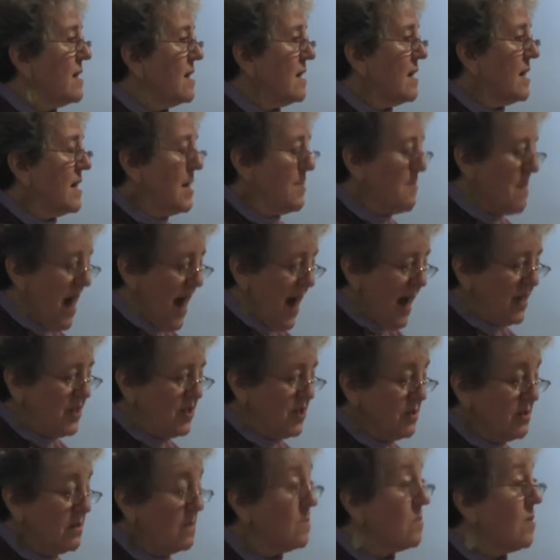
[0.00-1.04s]

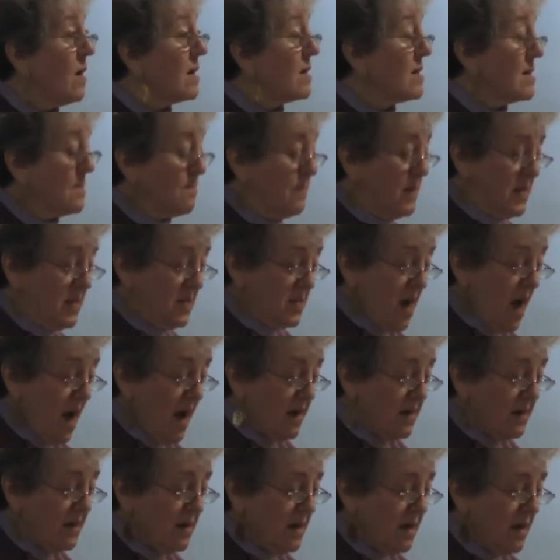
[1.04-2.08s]
Imagine what could be
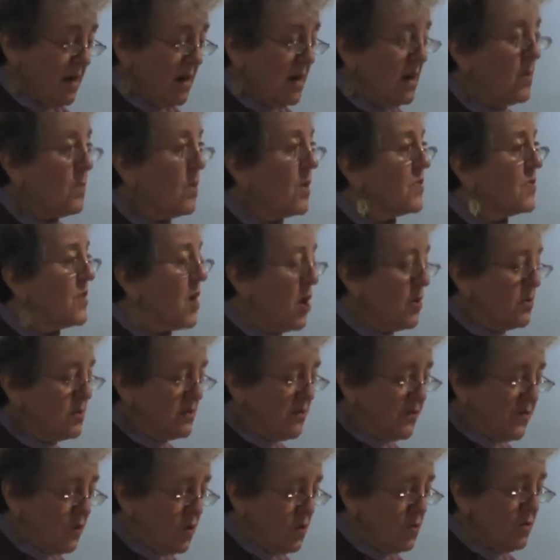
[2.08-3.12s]
done with those
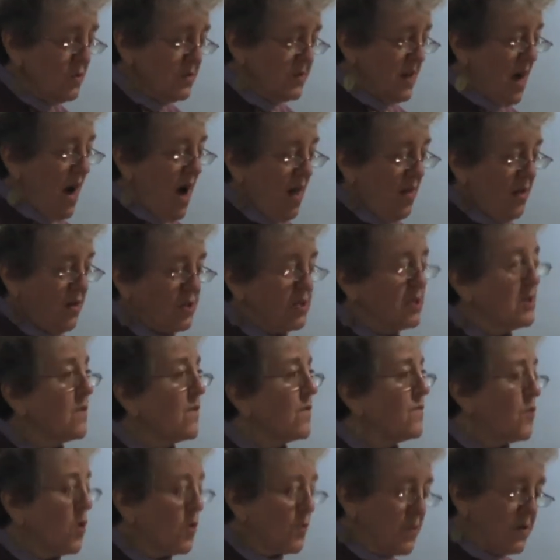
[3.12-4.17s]
fuel dollars
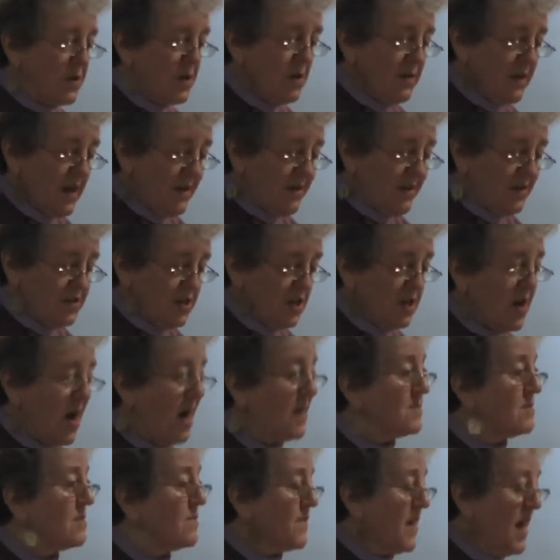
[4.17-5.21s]
for real energy
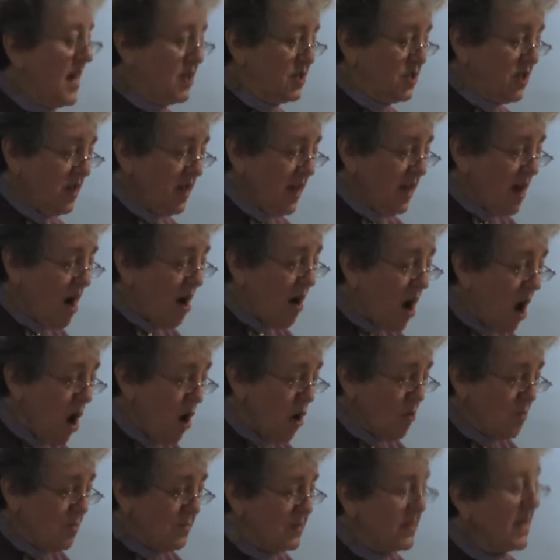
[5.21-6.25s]
conservation in our
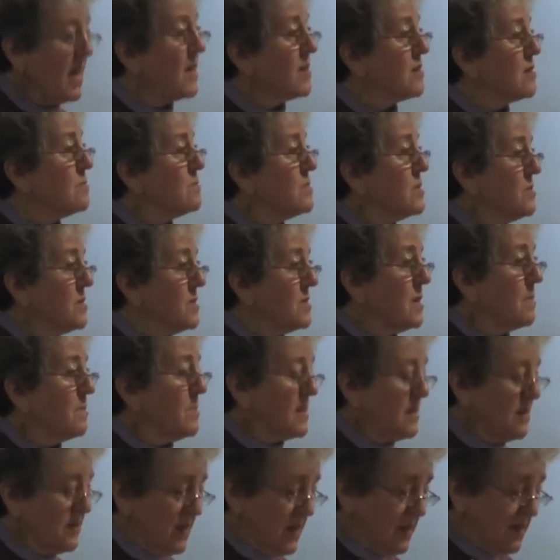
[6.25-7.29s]
homes and community
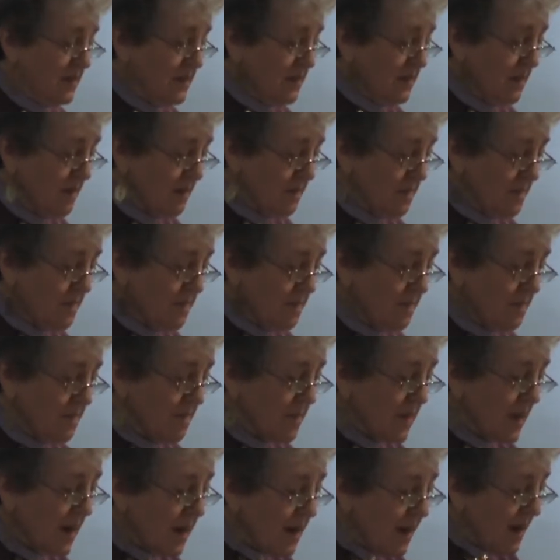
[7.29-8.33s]
buildings.
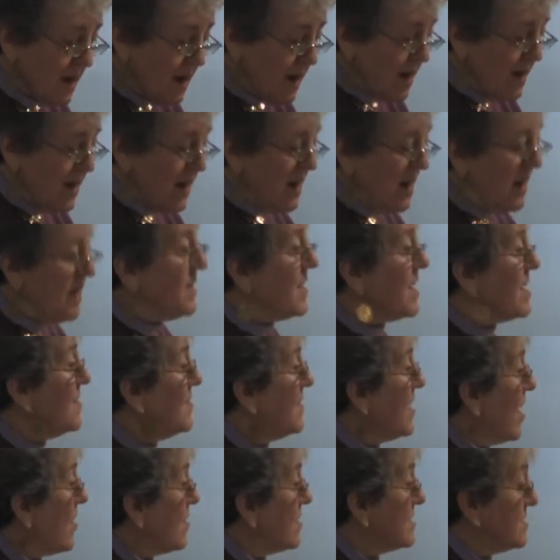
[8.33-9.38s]
Then
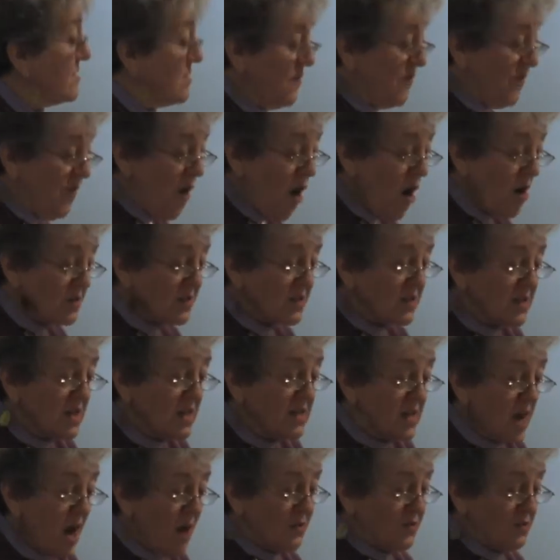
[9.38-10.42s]
there is the false
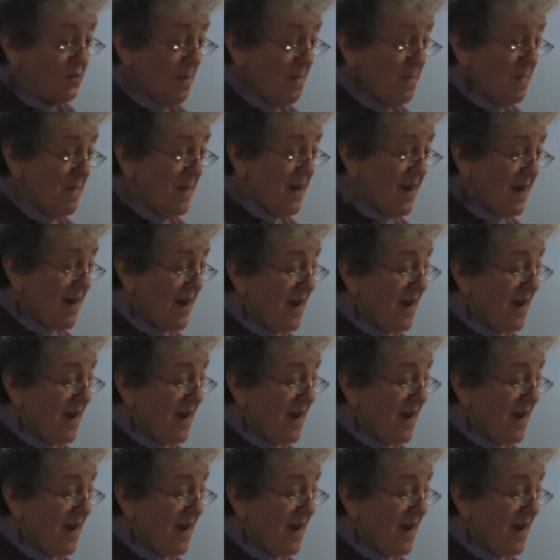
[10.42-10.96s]
conundrum.